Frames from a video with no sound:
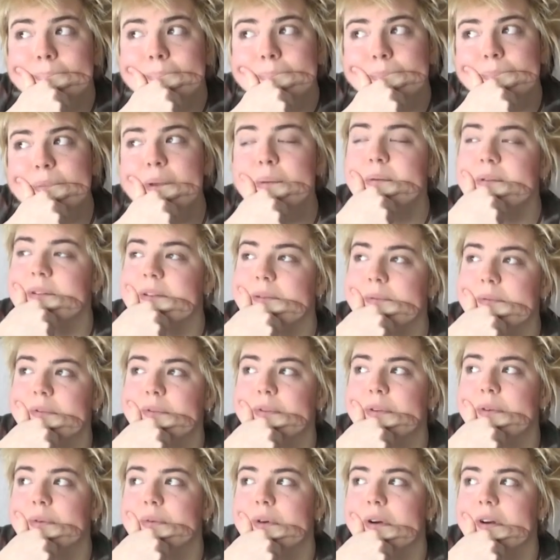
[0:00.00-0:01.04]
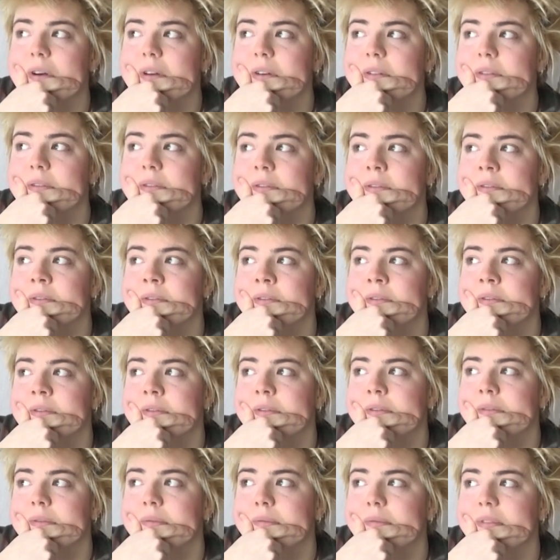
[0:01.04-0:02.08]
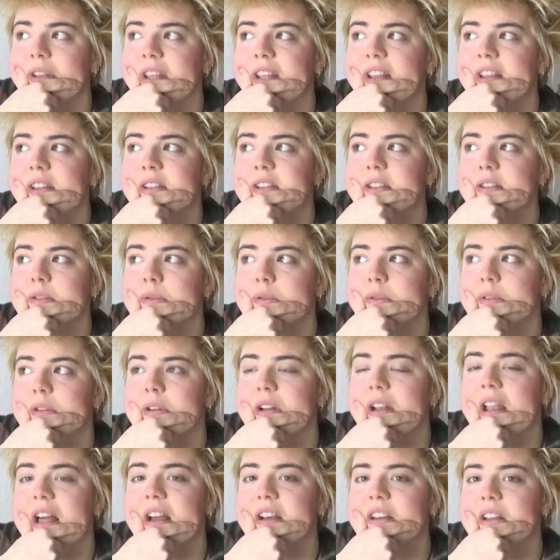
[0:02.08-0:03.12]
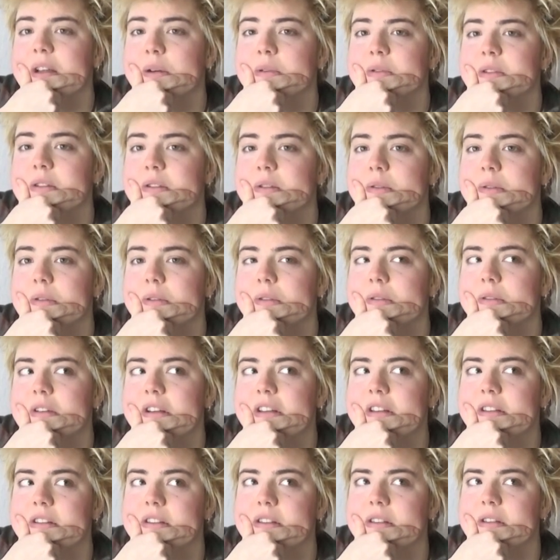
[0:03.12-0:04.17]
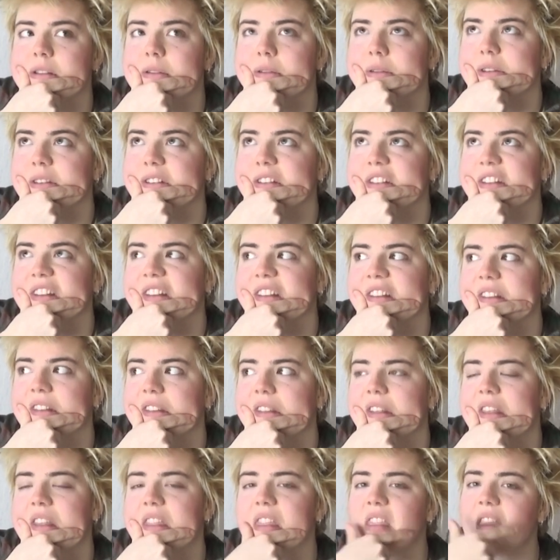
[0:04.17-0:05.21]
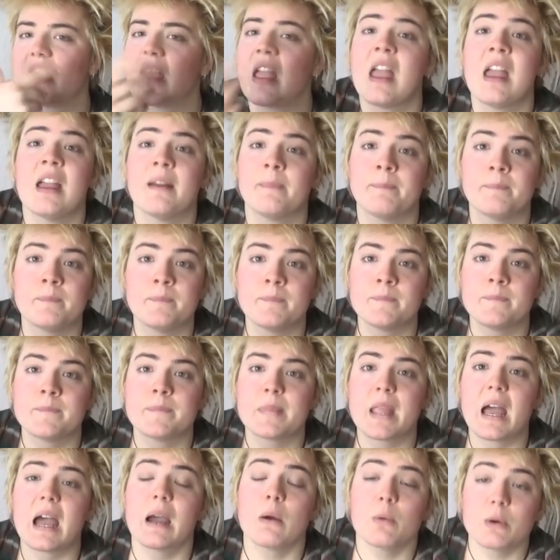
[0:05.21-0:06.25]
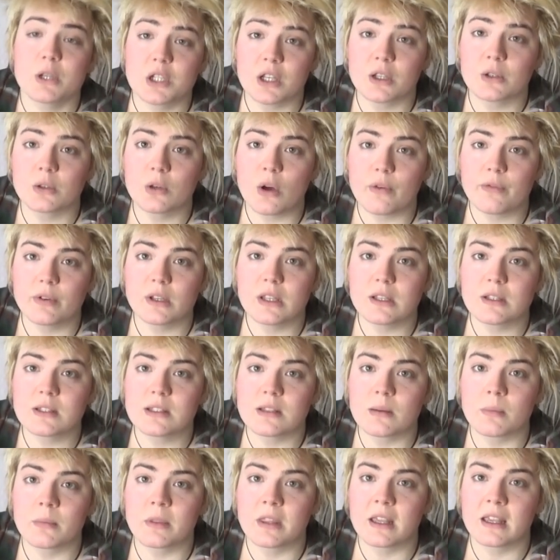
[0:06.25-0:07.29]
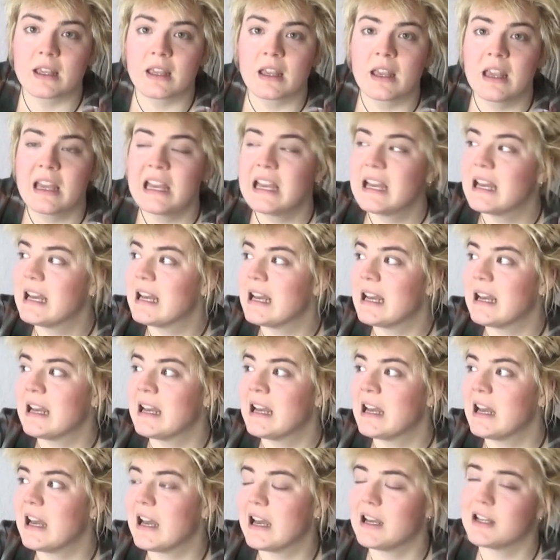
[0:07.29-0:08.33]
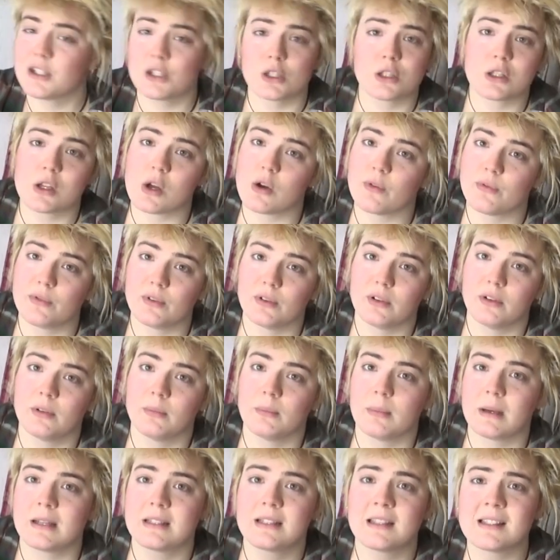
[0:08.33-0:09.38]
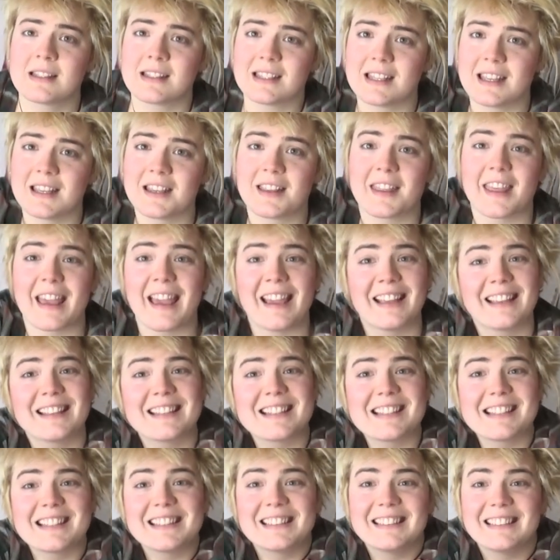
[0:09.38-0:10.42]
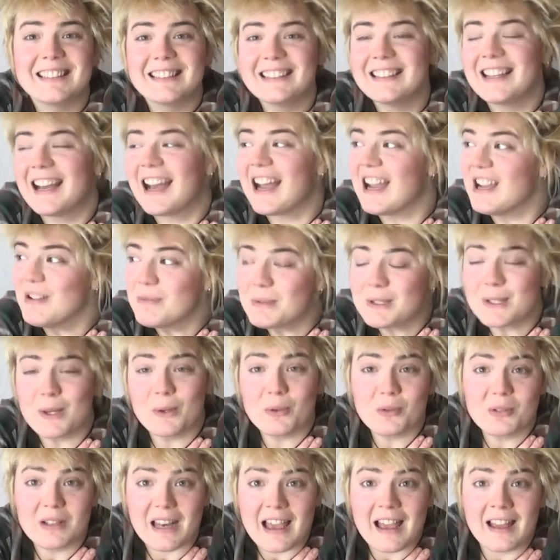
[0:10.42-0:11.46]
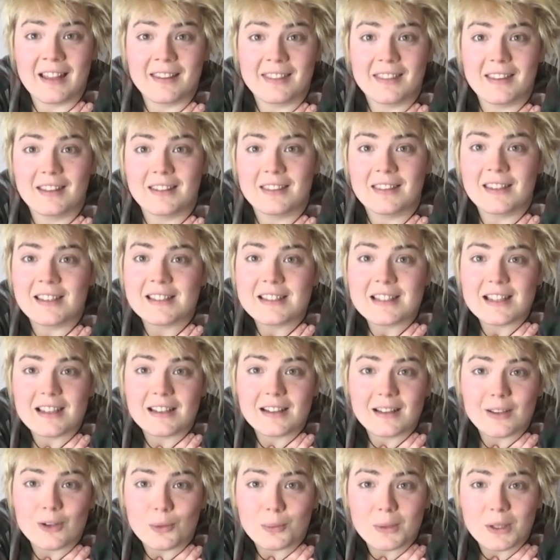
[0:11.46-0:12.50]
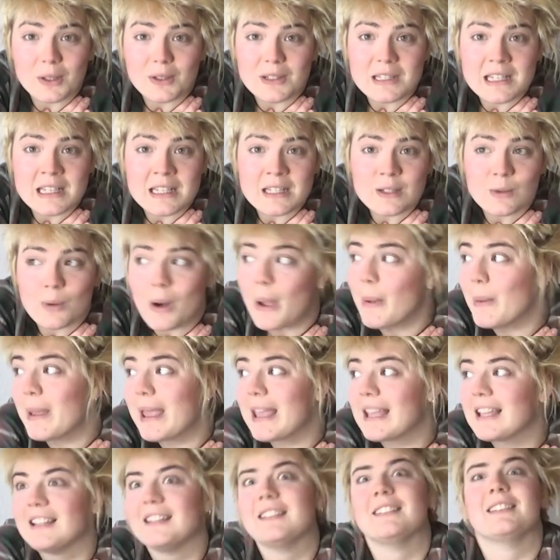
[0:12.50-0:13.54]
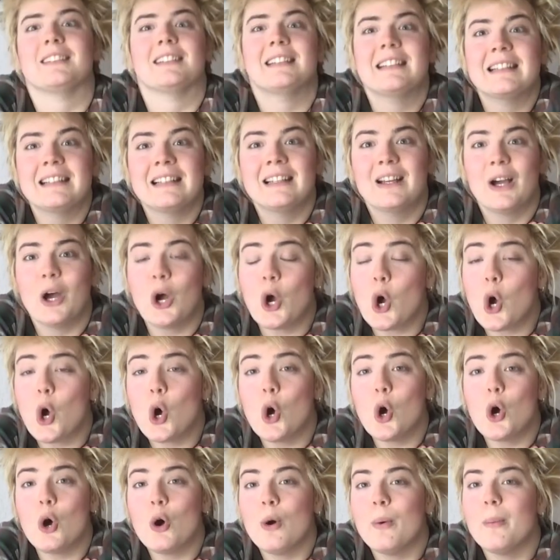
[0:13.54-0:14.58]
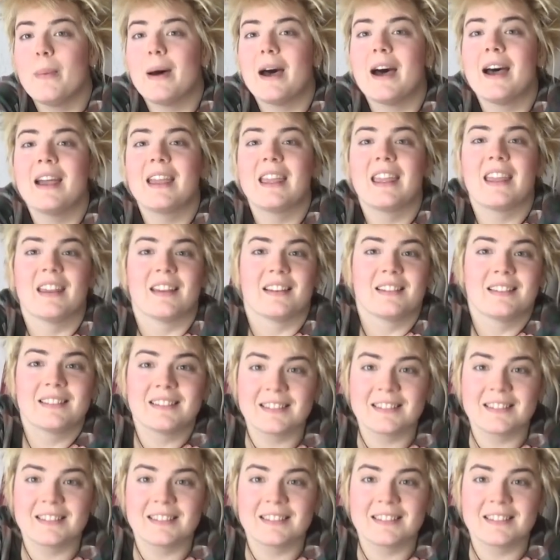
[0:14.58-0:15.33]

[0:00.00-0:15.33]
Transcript: maybe some of you are vegans or lactose intolerant. So uh, I wish I could offer you something. I just offer my sincere thanks I'm so glad that this little community is growing. Oh my!